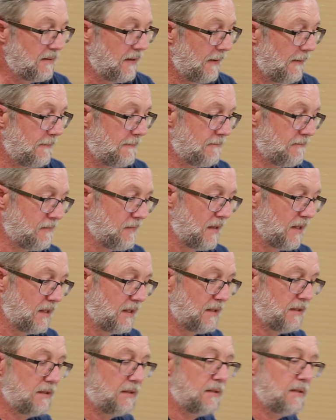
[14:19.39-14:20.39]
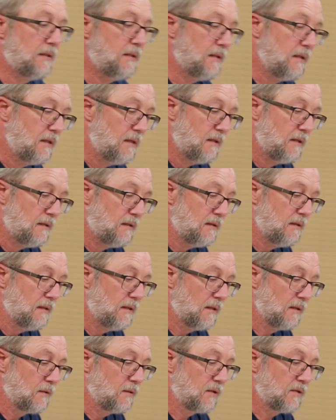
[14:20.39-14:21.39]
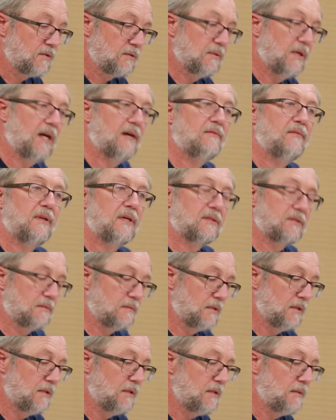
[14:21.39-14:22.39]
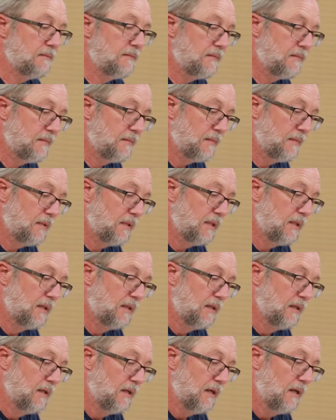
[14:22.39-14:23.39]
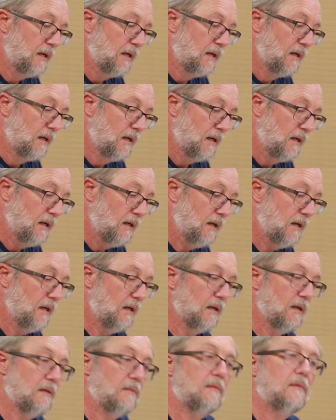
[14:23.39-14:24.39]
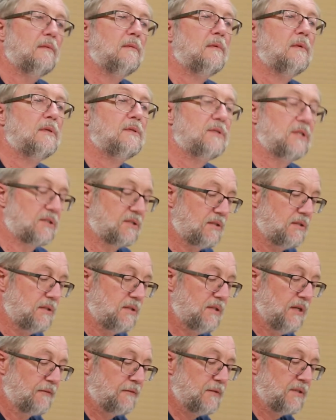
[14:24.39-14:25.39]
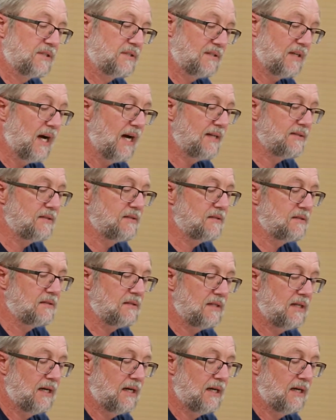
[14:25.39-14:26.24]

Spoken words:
Okay. And of course we have this one, and just different sizes.